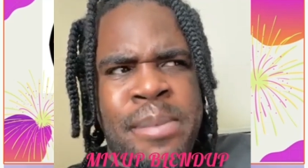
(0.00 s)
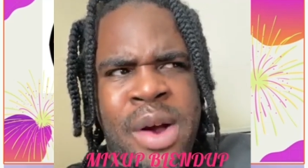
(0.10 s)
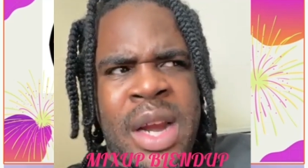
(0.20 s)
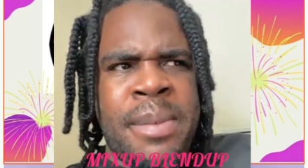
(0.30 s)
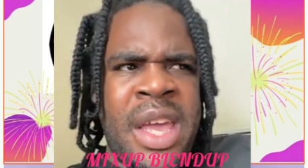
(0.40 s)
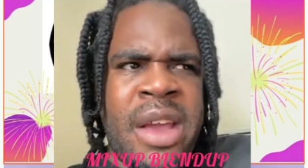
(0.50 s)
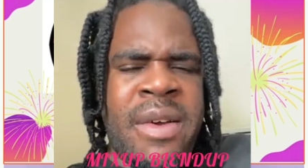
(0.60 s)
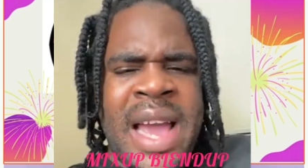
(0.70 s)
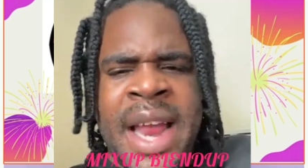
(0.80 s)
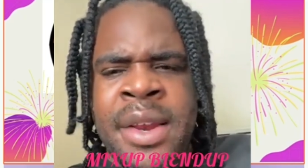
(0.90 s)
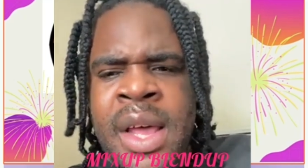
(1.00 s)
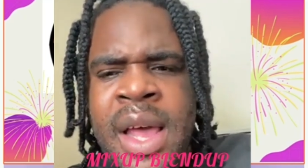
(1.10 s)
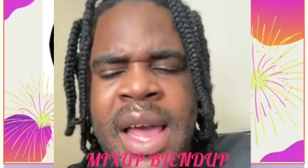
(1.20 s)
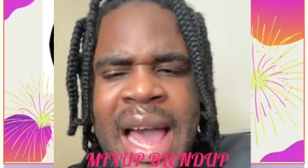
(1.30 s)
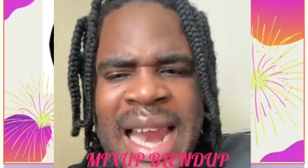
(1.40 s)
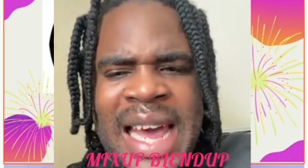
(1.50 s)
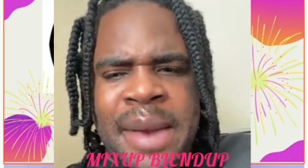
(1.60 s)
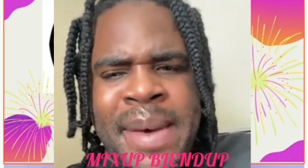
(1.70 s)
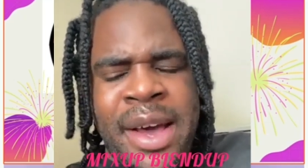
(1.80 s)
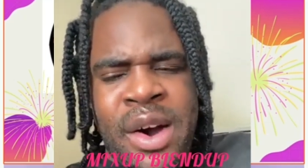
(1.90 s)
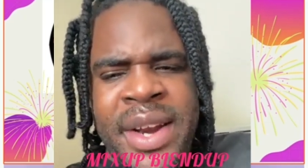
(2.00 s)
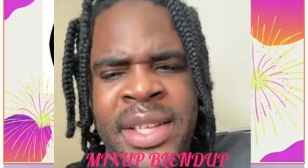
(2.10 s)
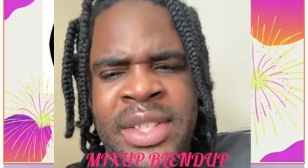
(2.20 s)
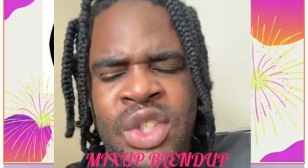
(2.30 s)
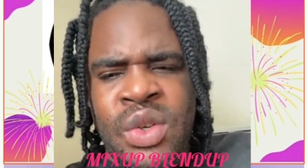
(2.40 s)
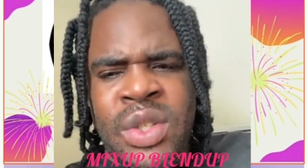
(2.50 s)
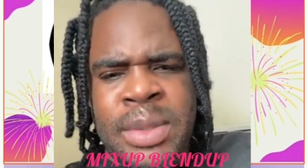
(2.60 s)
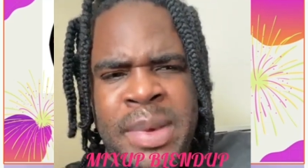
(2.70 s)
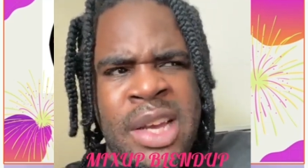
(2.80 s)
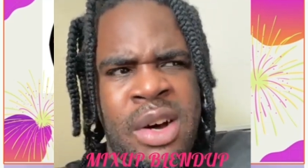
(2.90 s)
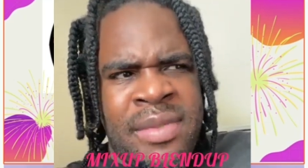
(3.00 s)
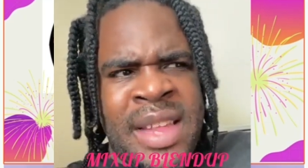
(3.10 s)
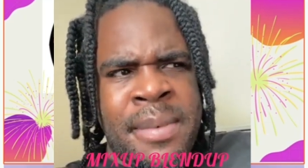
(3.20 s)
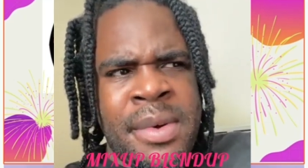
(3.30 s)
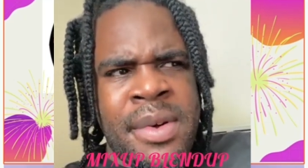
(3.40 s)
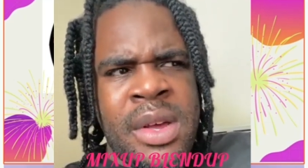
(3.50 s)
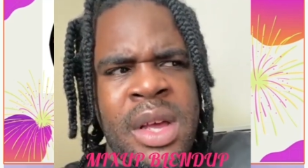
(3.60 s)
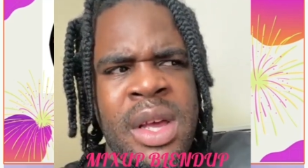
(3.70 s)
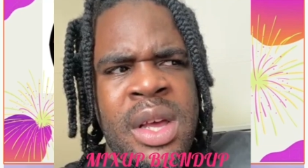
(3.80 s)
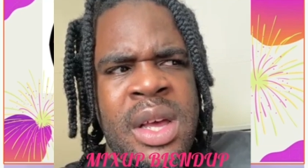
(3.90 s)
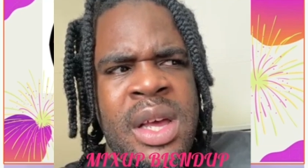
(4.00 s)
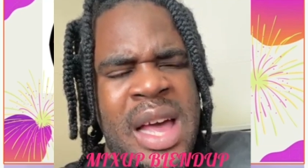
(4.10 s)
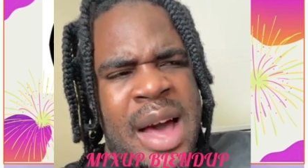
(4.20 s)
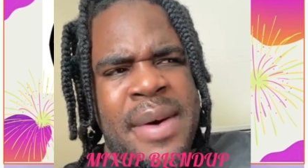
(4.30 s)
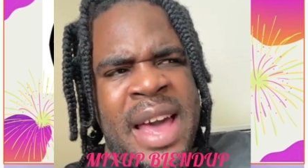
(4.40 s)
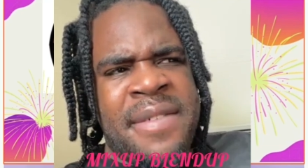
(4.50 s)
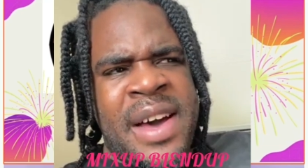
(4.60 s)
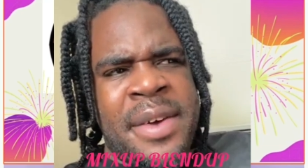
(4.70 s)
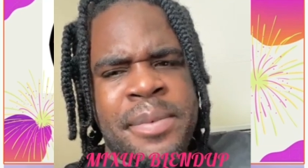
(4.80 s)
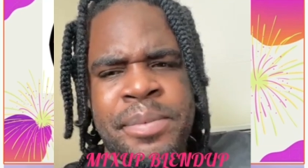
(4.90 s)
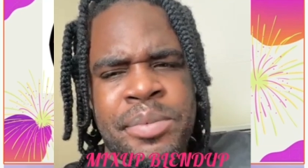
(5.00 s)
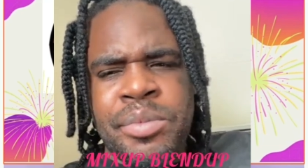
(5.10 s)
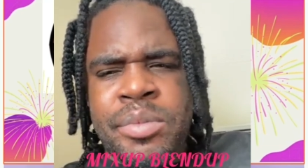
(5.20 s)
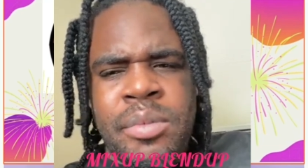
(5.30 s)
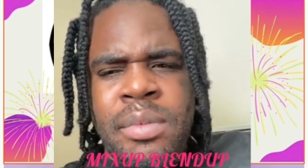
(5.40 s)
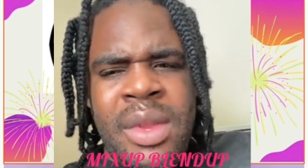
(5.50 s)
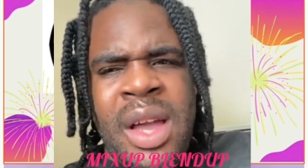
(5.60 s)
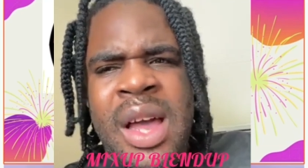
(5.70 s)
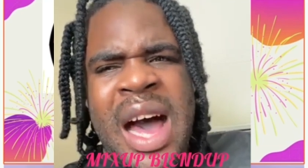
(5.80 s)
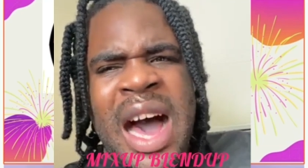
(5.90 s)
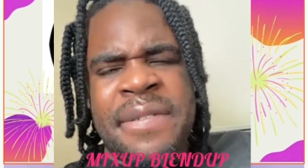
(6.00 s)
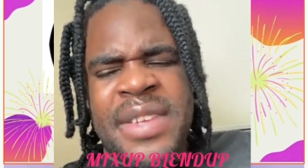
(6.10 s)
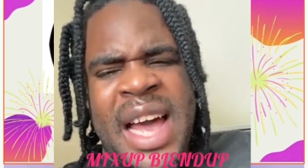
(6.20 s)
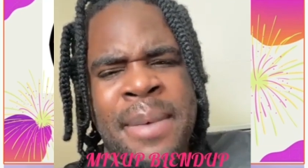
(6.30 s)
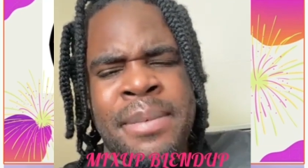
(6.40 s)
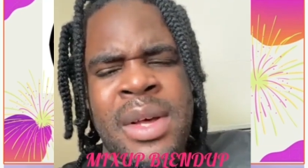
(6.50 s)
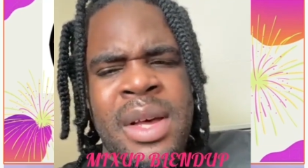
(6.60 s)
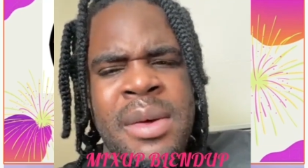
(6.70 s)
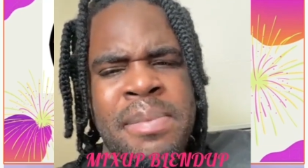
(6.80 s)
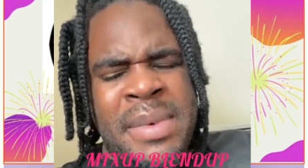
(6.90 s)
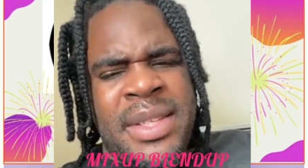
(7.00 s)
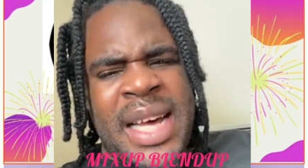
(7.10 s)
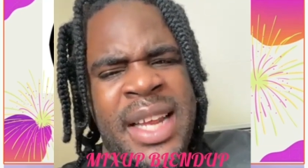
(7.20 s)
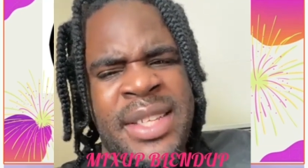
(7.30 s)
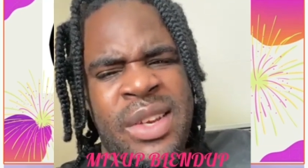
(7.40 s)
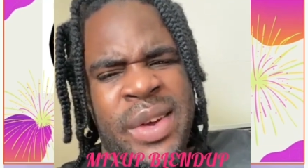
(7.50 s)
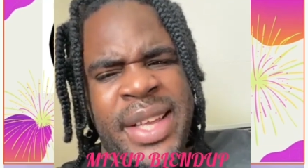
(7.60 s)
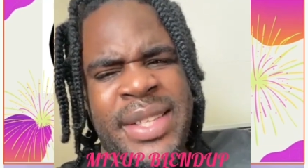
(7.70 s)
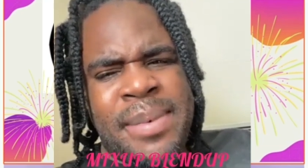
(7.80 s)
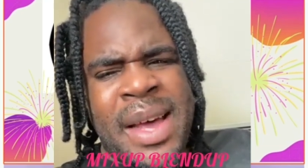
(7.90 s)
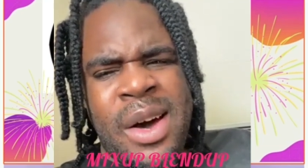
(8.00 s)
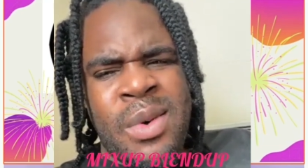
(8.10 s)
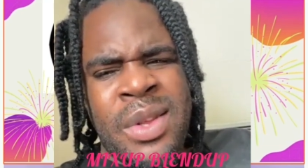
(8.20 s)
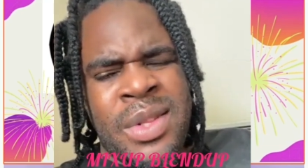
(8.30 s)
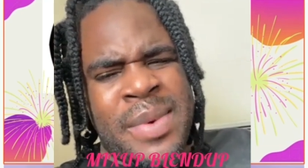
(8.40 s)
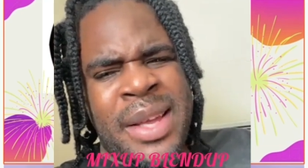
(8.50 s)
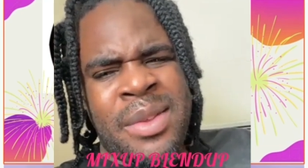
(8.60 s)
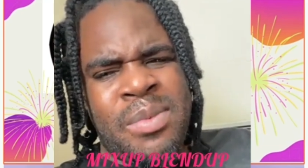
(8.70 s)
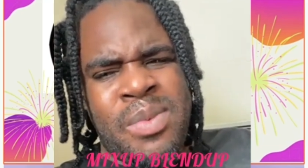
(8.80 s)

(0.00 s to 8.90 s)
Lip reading: brought them here and allowed my audience to speak on them. However, after me starting to look into, I'm like, hold on, Dwayne,